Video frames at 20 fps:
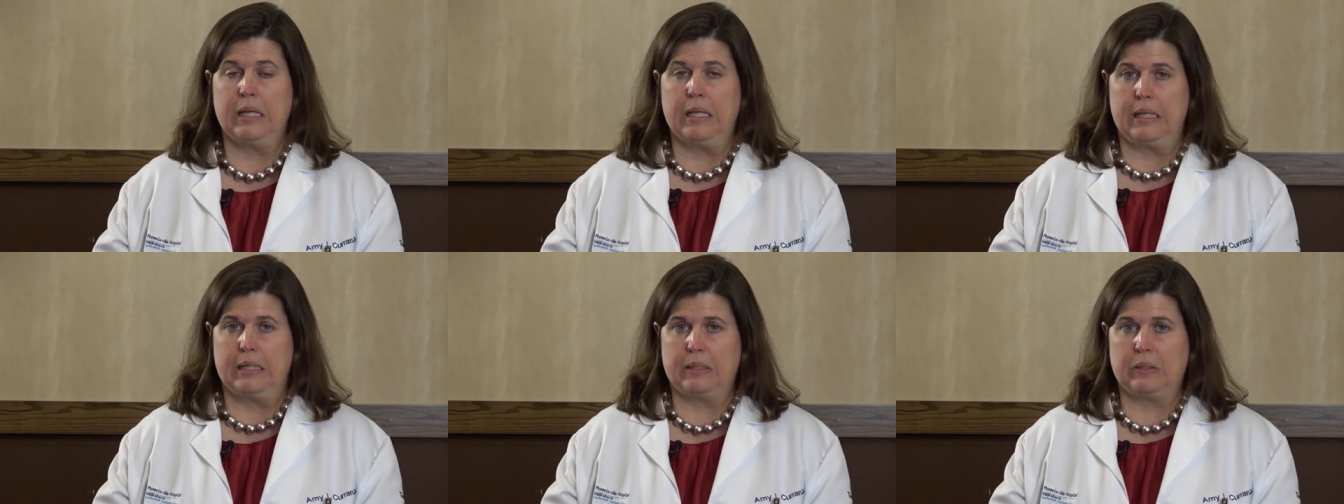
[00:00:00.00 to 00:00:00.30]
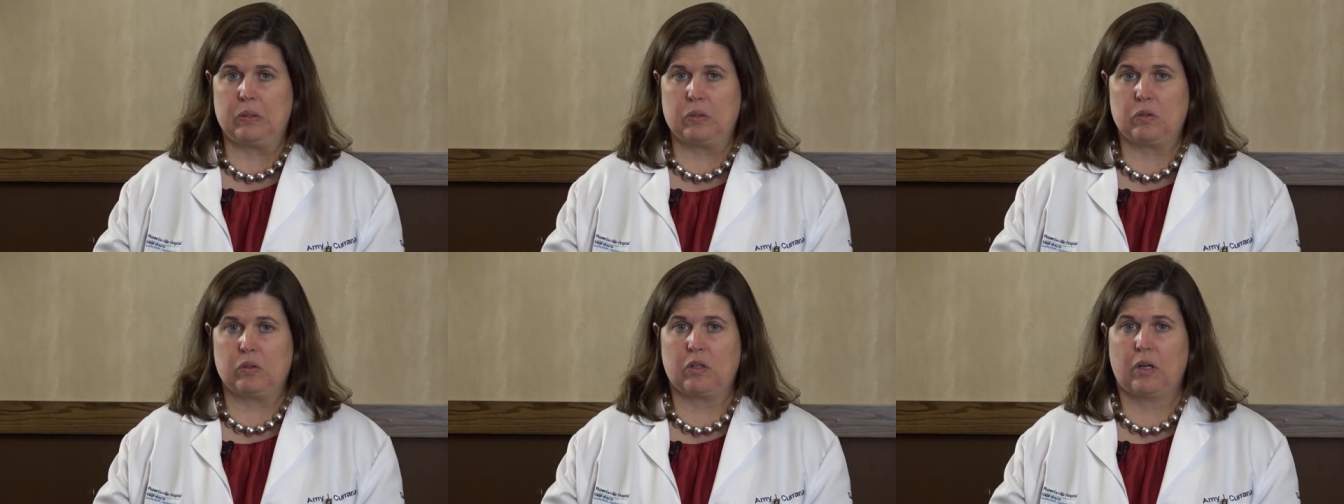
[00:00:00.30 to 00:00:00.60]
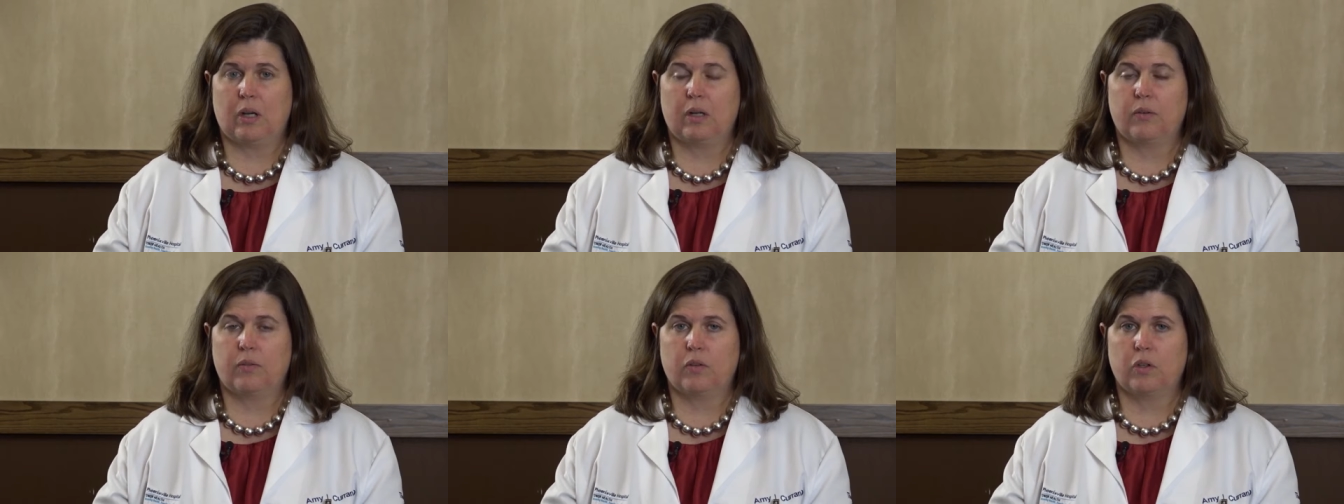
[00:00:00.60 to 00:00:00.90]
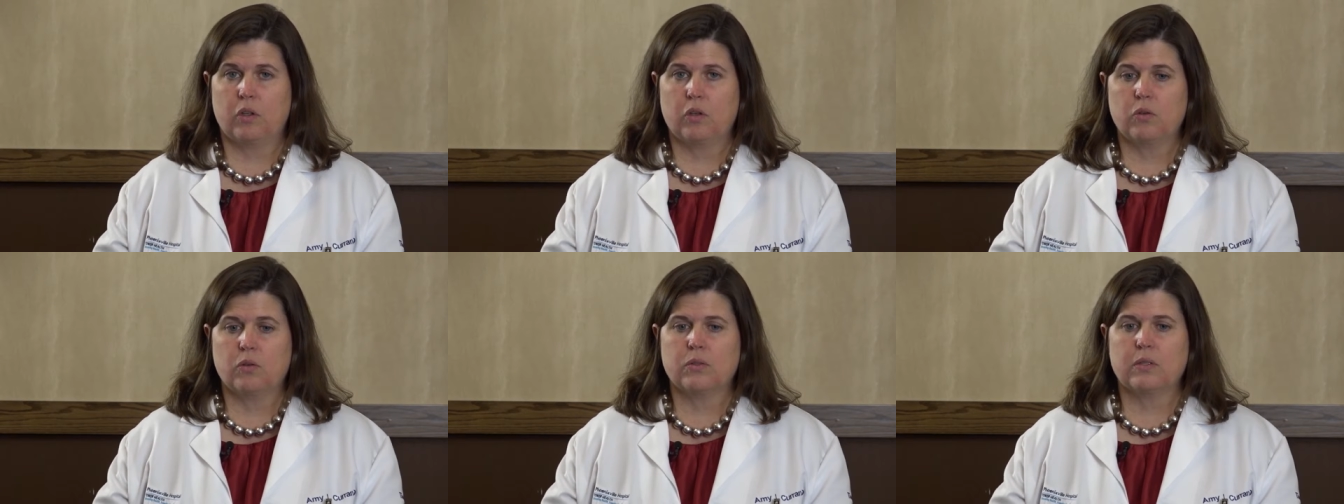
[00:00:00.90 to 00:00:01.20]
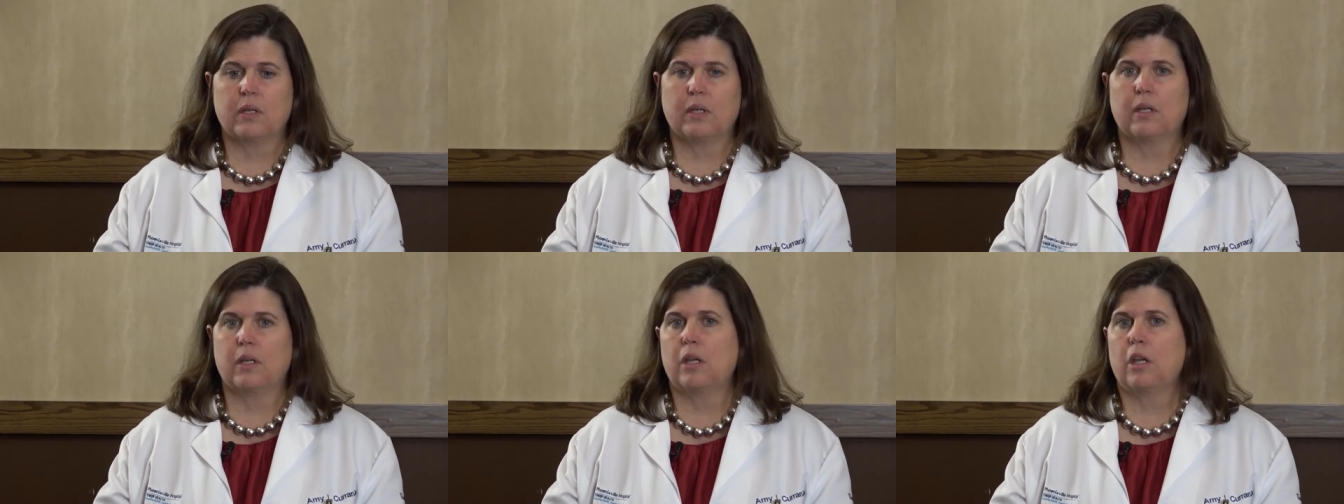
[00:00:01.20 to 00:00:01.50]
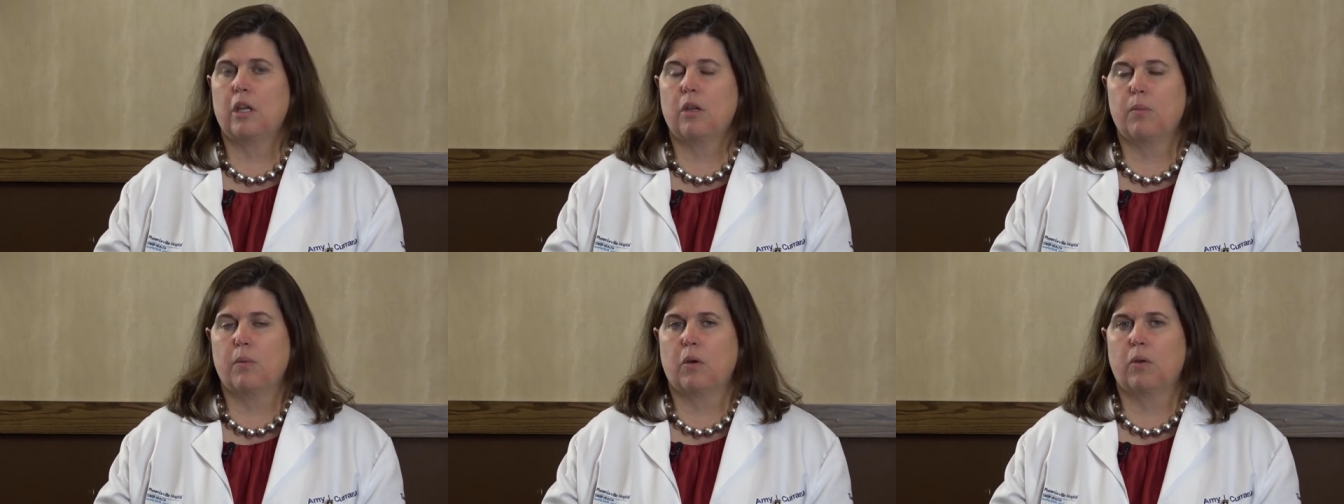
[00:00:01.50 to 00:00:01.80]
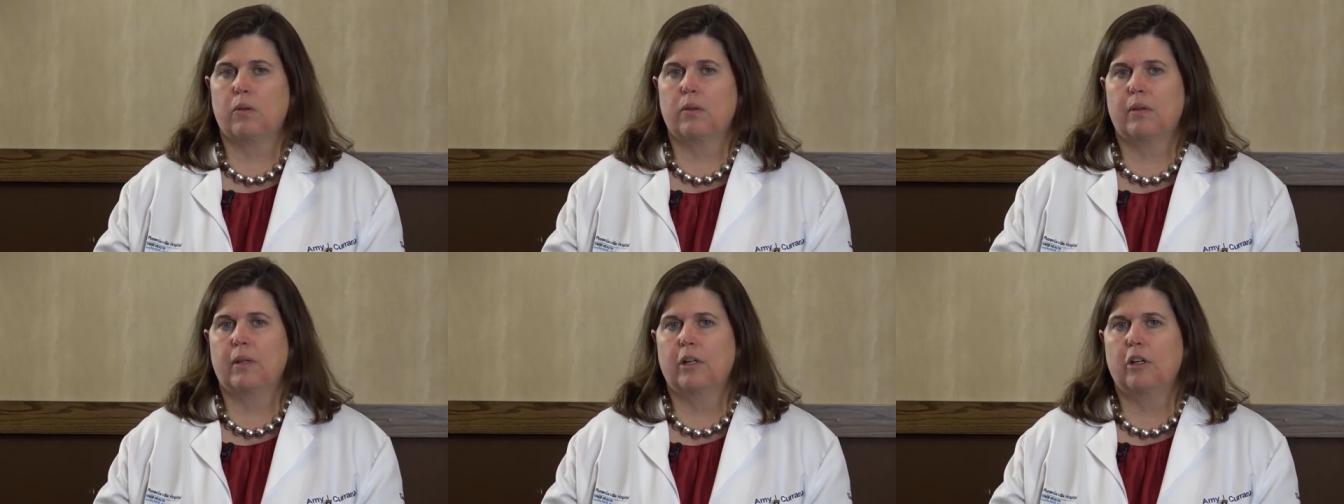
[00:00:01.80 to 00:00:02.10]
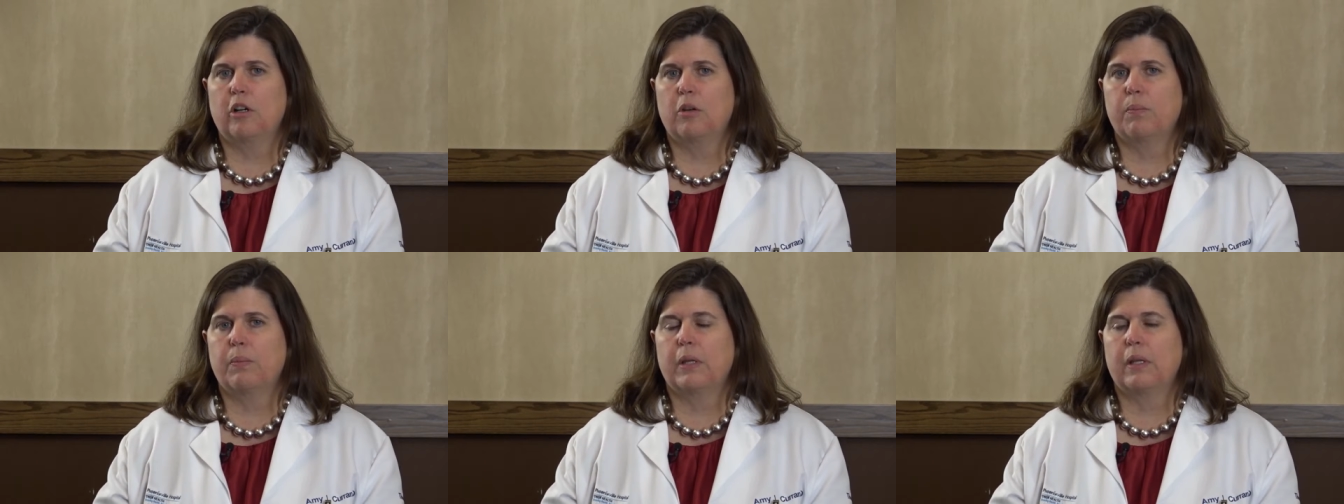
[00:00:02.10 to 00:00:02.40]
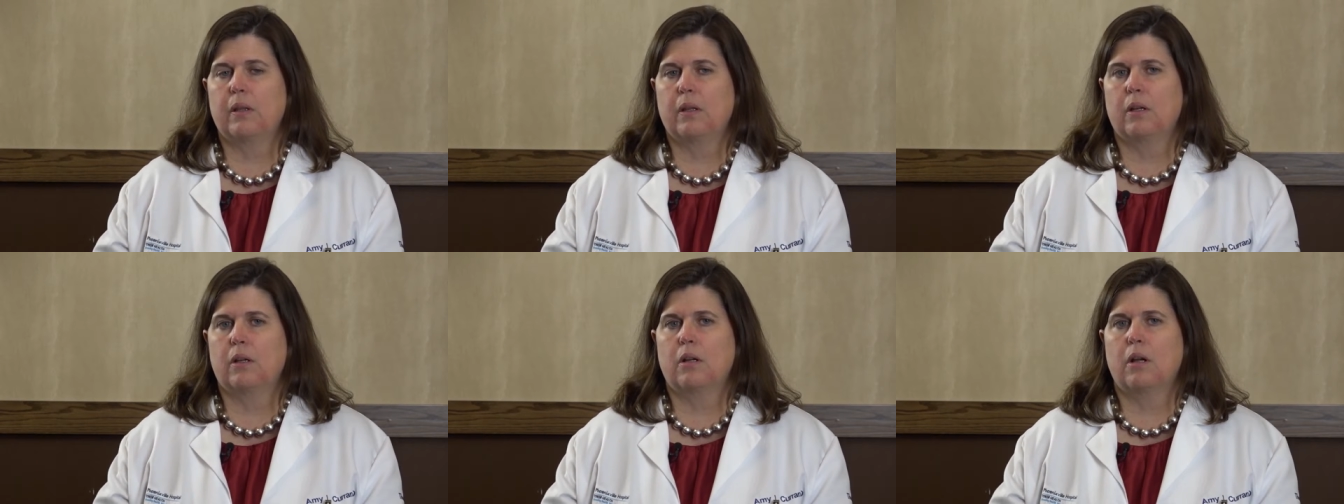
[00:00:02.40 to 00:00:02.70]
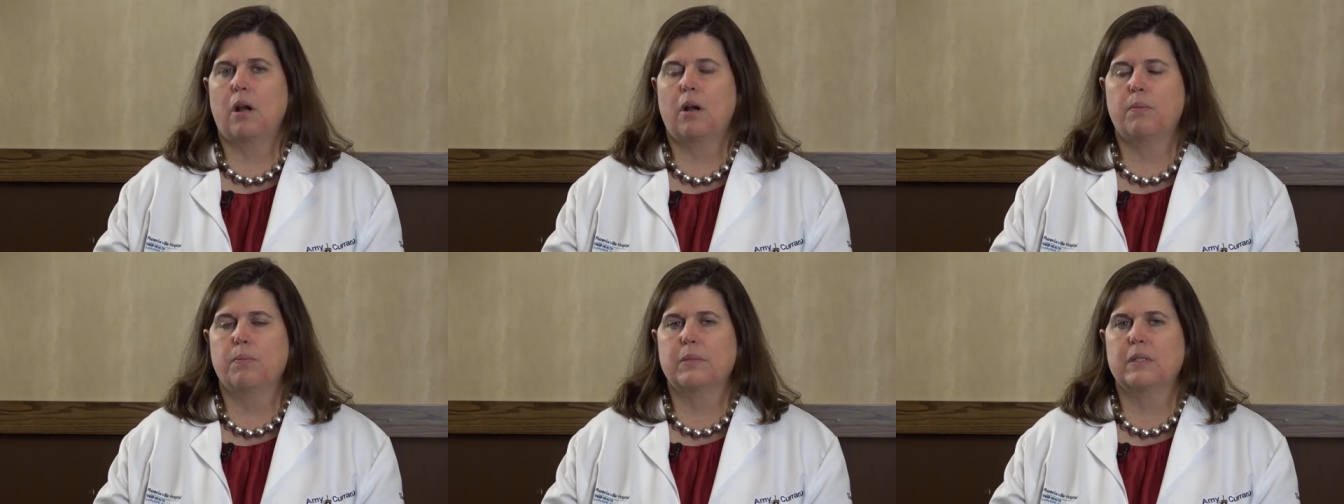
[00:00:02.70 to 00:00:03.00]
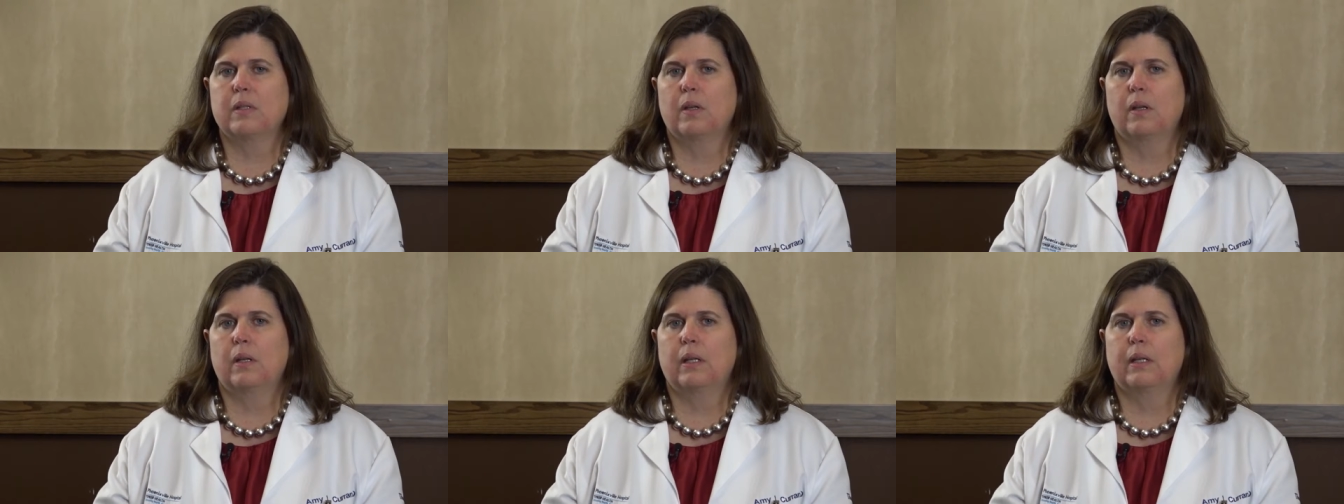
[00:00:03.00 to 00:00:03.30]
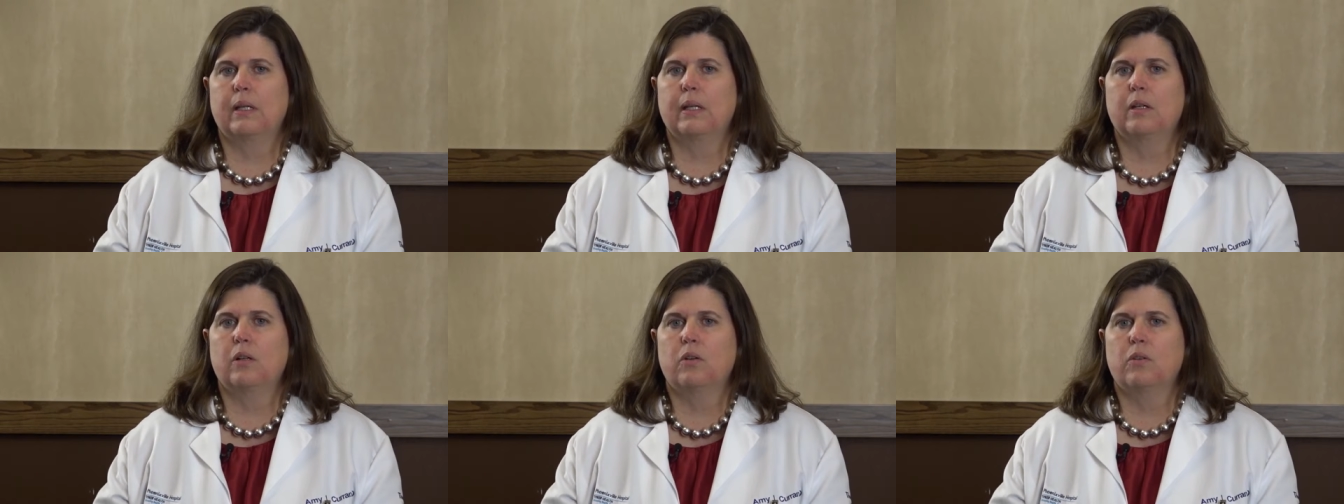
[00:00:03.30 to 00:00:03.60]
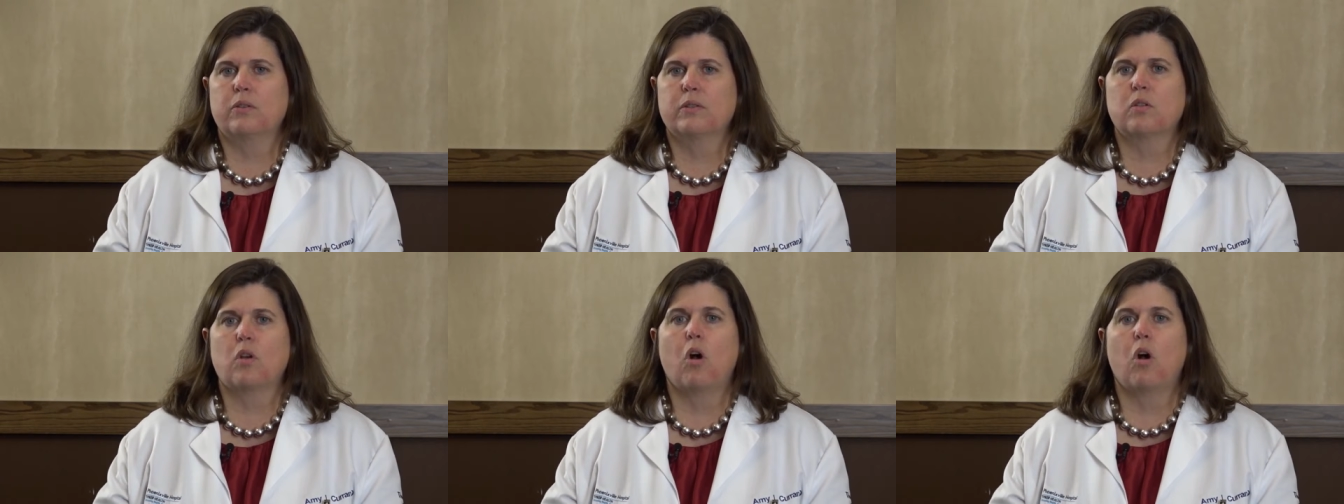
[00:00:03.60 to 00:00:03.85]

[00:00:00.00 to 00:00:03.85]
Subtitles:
Instead of using chemotherapy that comes in and kills